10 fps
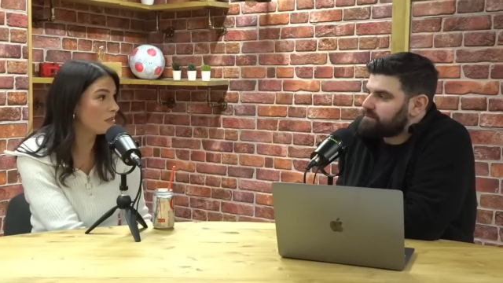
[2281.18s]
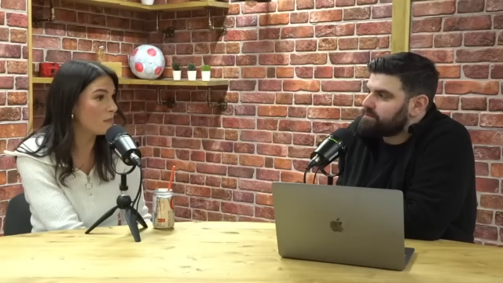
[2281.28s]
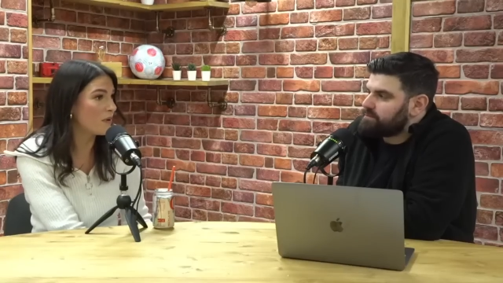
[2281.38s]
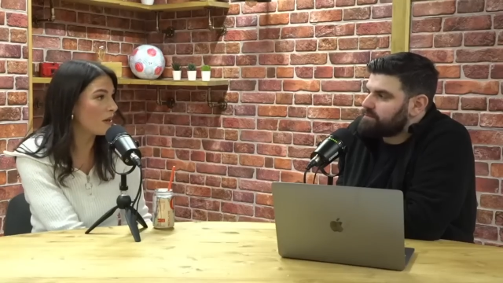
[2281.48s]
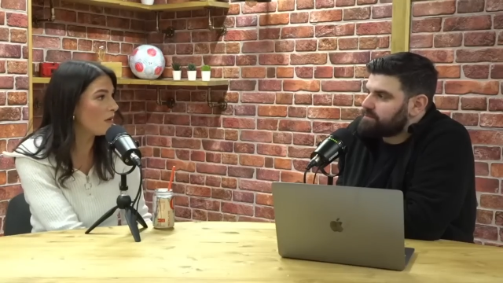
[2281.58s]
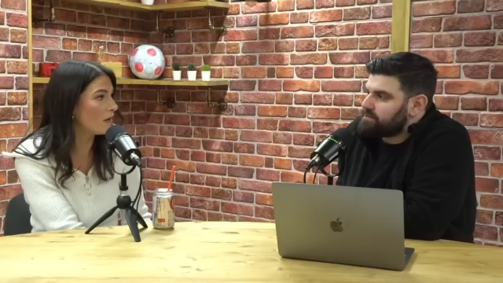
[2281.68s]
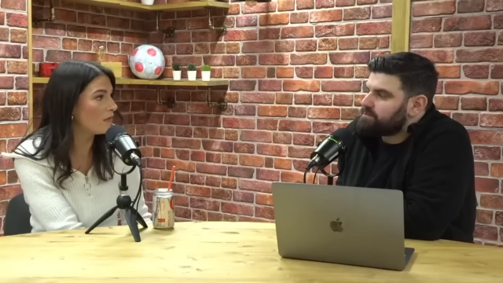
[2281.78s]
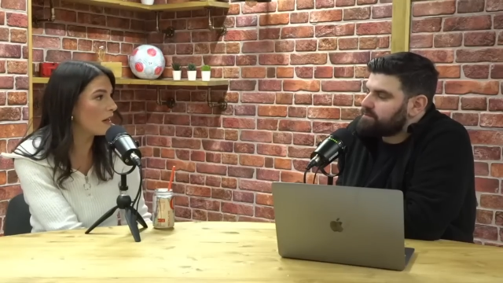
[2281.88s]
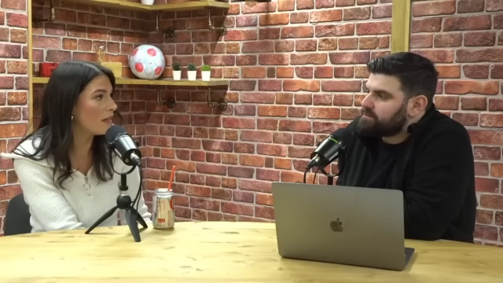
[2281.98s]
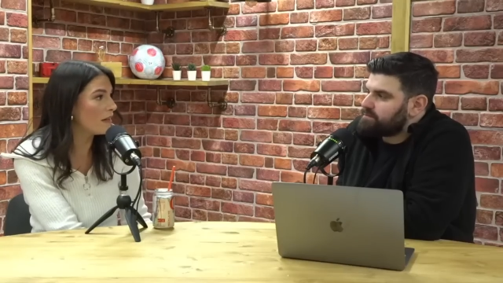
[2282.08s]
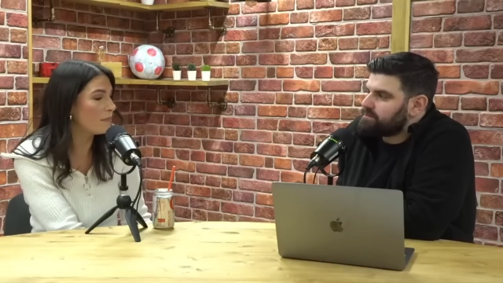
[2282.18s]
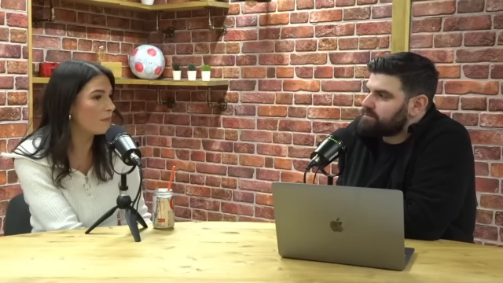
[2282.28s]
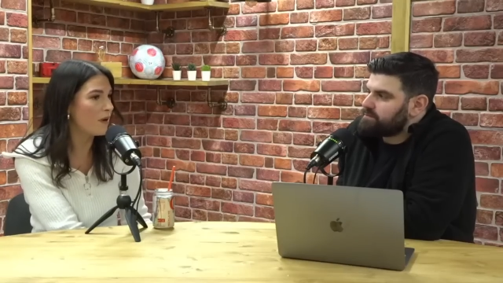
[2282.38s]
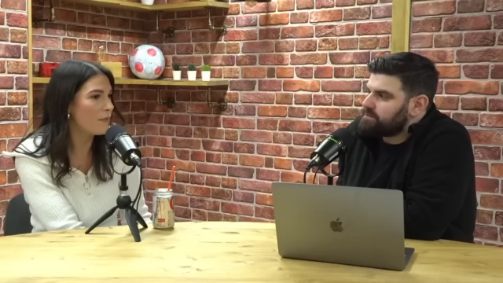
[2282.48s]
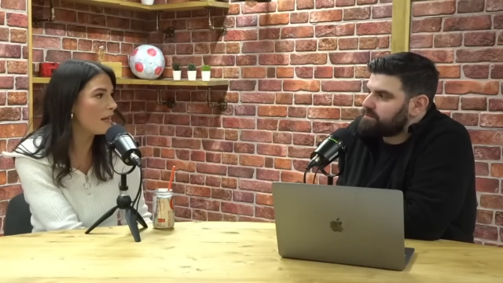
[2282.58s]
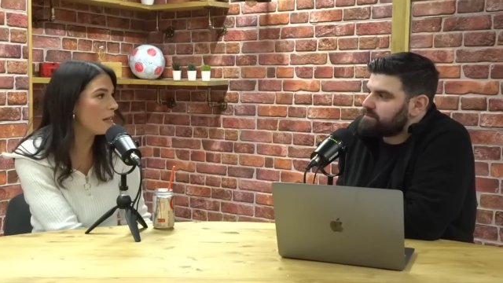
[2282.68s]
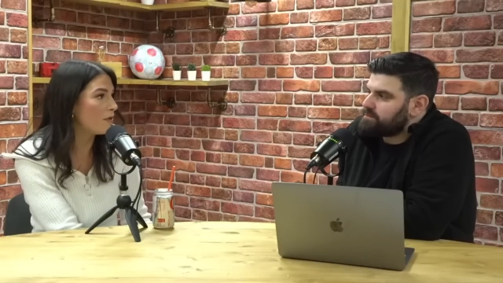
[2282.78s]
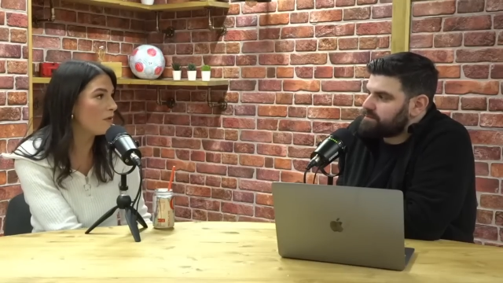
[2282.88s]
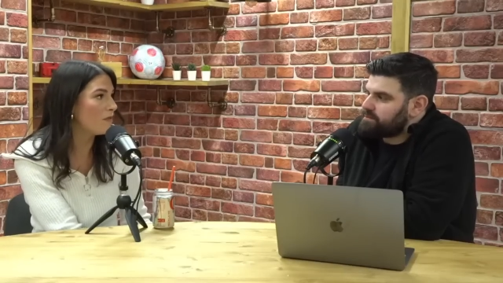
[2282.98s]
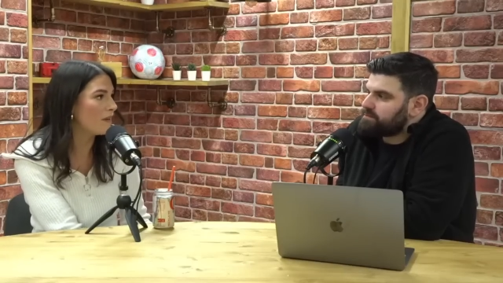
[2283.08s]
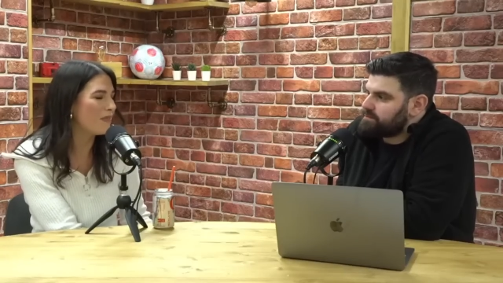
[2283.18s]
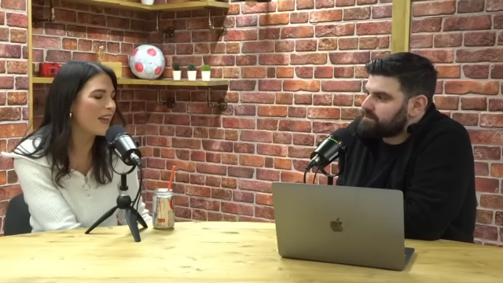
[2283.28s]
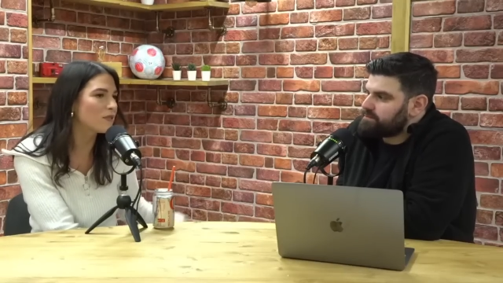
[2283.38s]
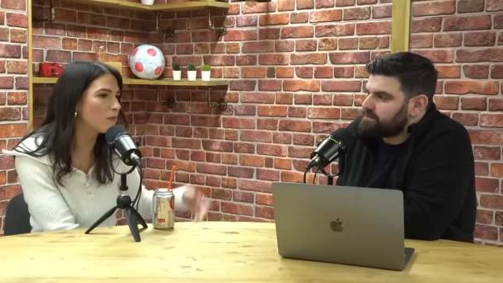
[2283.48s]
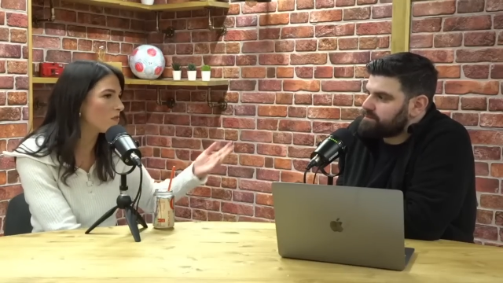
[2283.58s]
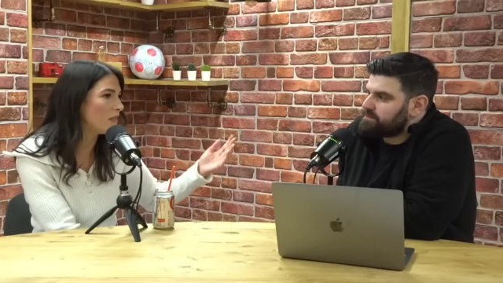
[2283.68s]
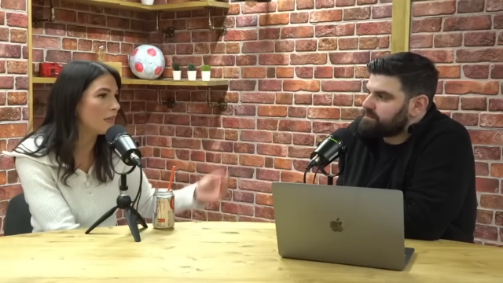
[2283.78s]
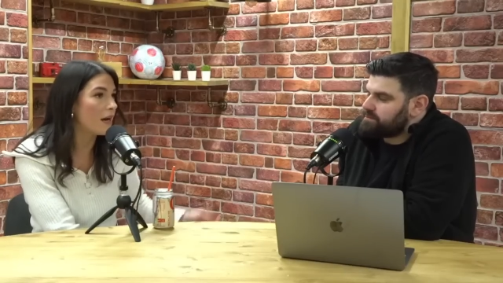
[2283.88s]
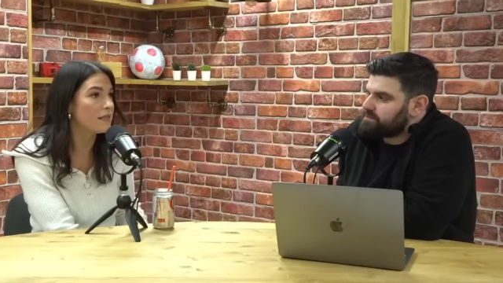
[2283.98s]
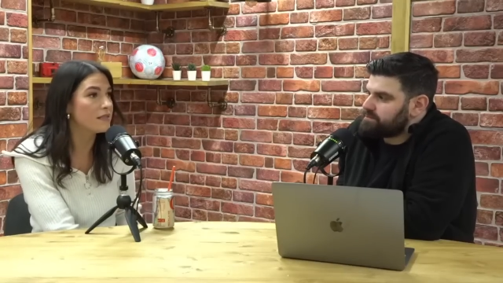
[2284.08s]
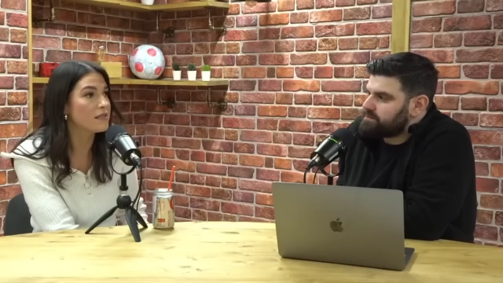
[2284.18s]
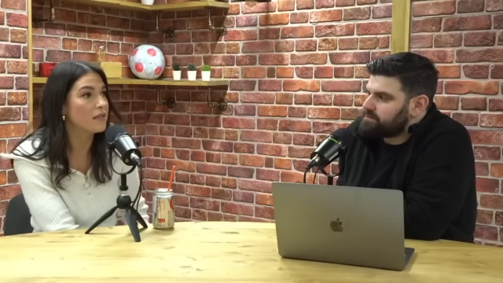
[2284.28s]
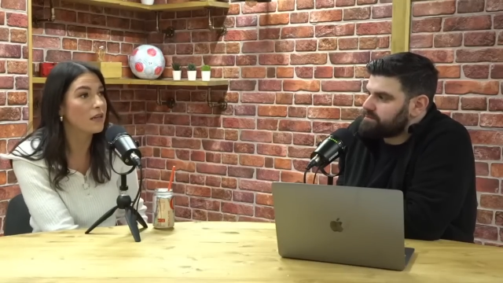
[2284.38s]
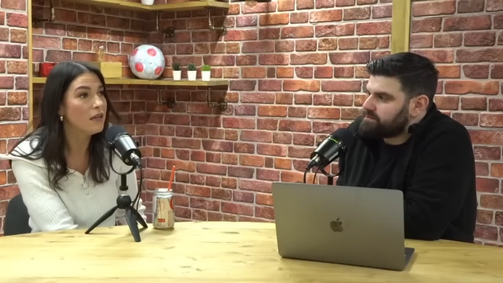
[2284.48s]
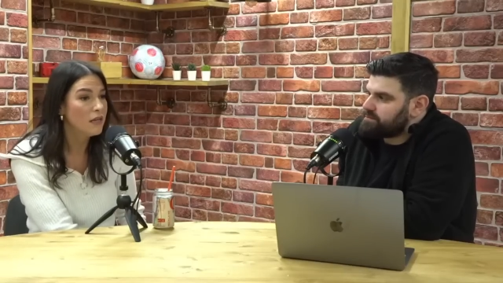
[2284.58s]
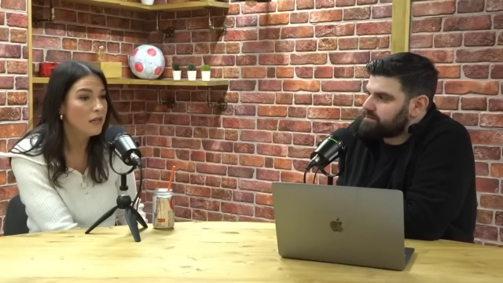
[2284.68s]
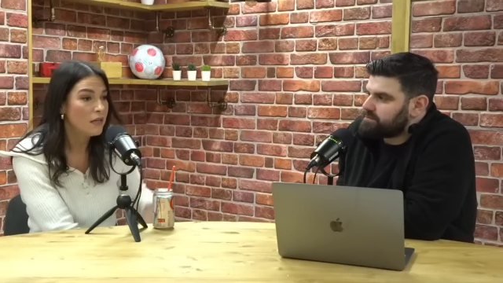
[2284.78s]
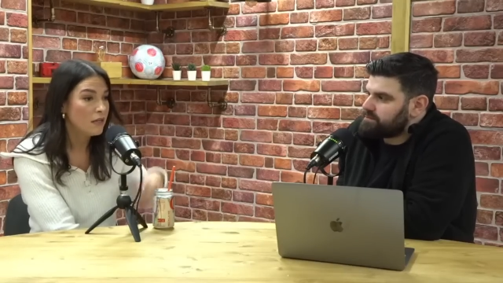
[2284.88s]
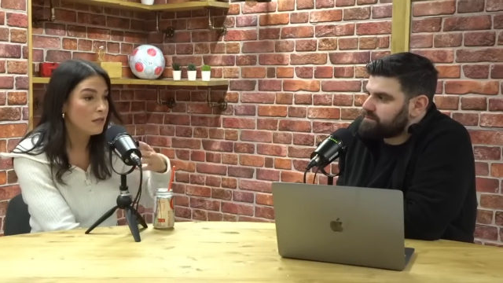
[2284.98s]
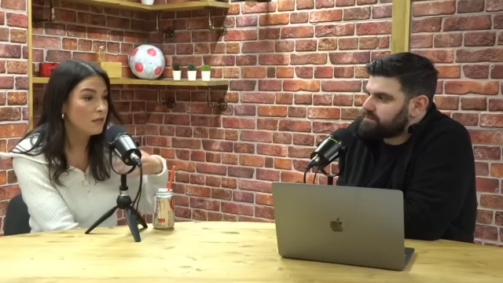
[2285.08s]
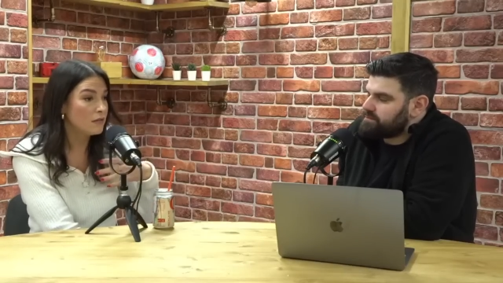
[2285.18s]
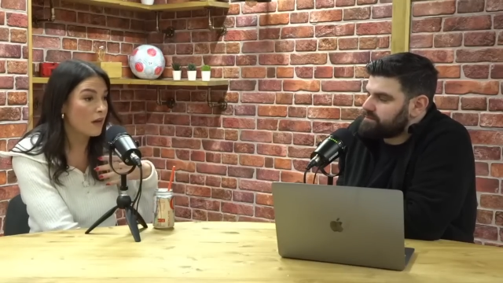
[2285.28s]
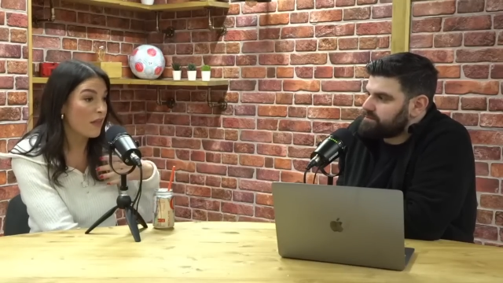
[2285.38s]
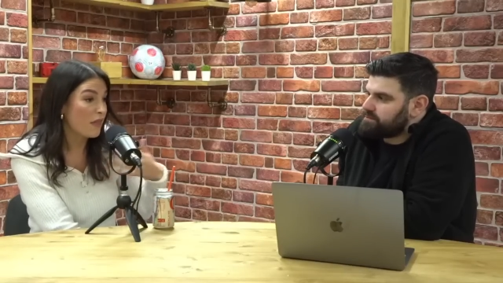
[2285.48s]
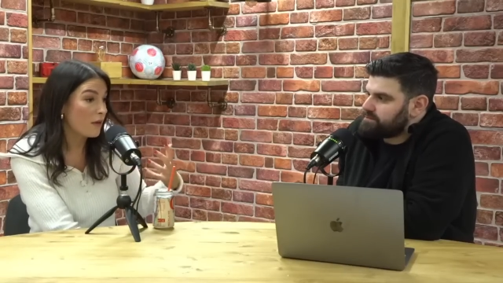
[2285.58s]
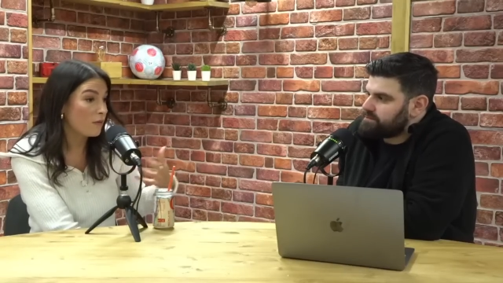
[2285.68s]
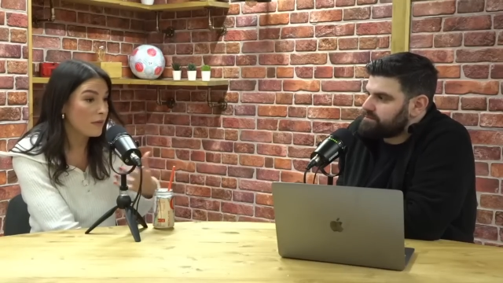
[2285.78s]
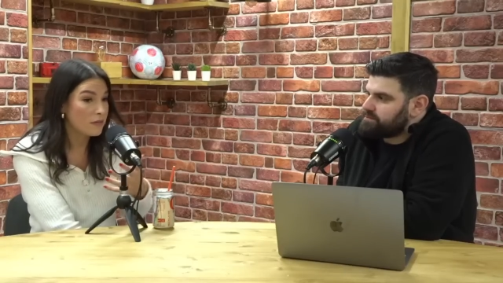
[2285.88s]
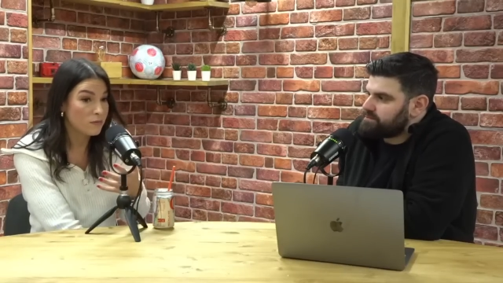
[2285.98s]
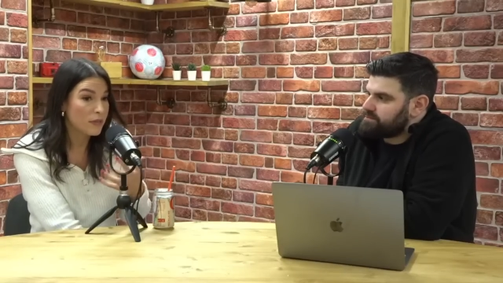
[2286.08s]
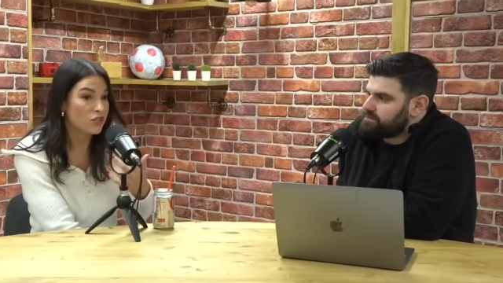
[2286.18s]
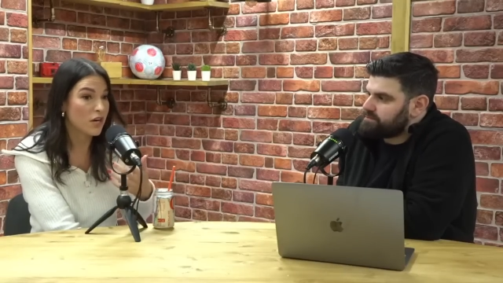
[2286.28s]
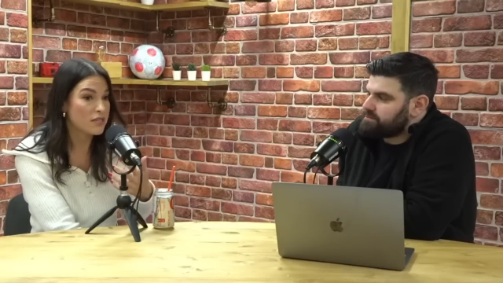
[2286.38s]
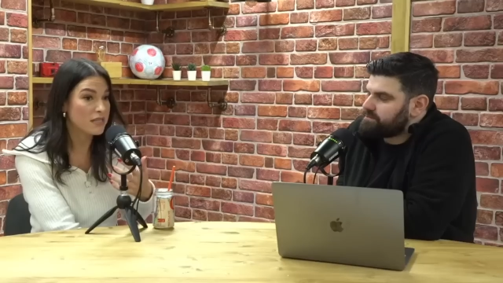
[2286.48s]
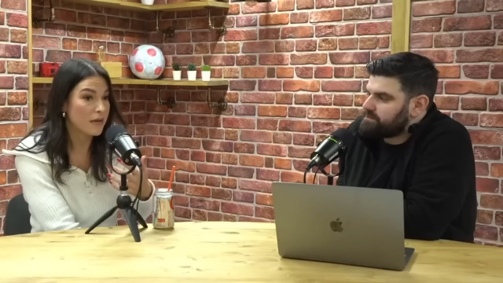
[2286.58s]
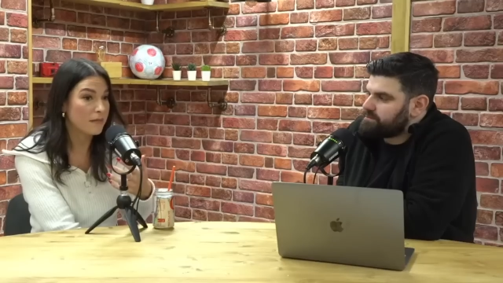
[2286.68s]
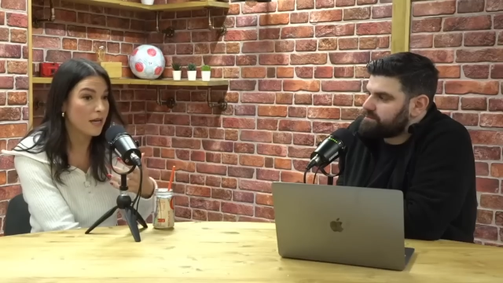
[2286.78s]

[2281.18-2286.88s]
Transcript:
Speaker 1: to bring on. Right, Premier League proven. And that's what's really nice is that I think we we trust him,